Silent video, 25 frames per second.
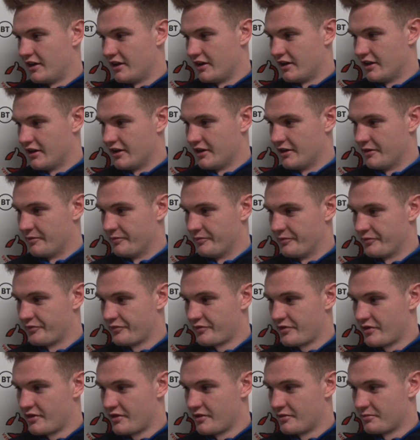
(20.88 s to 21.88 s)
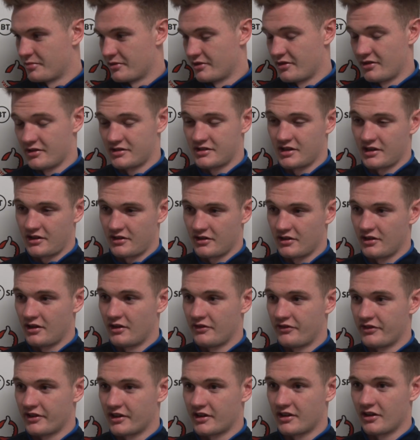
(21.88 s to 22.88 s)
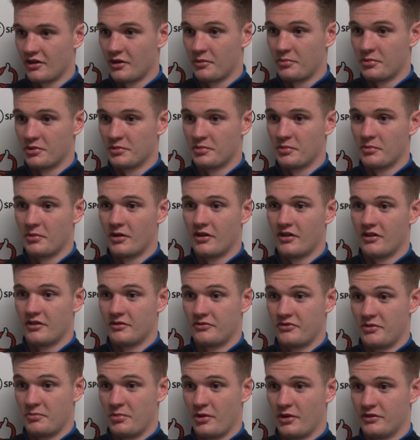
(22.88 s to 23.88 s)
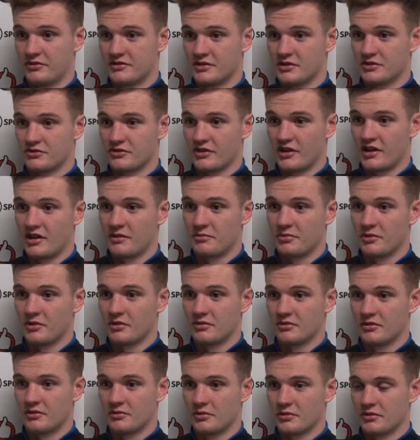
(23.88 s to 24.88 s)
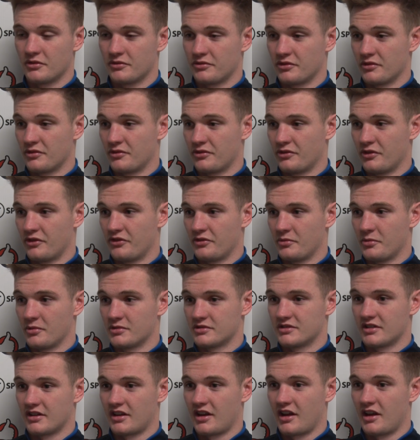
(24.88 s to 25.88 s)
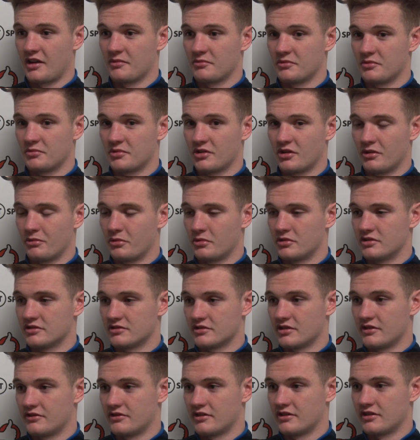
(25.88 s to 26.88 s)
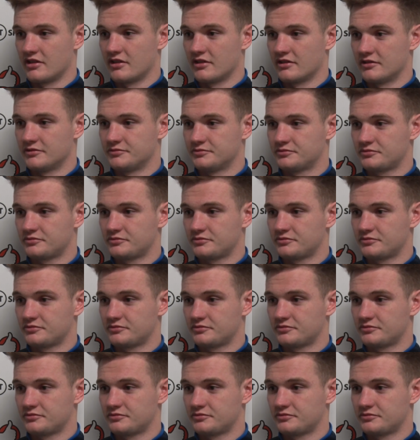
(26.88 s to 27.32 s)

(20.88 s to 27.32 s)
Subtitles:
But in our second half, I think it opened up a lot for both teams, really. But we're on the front foot for most of the game, and we got what we deserved in the end.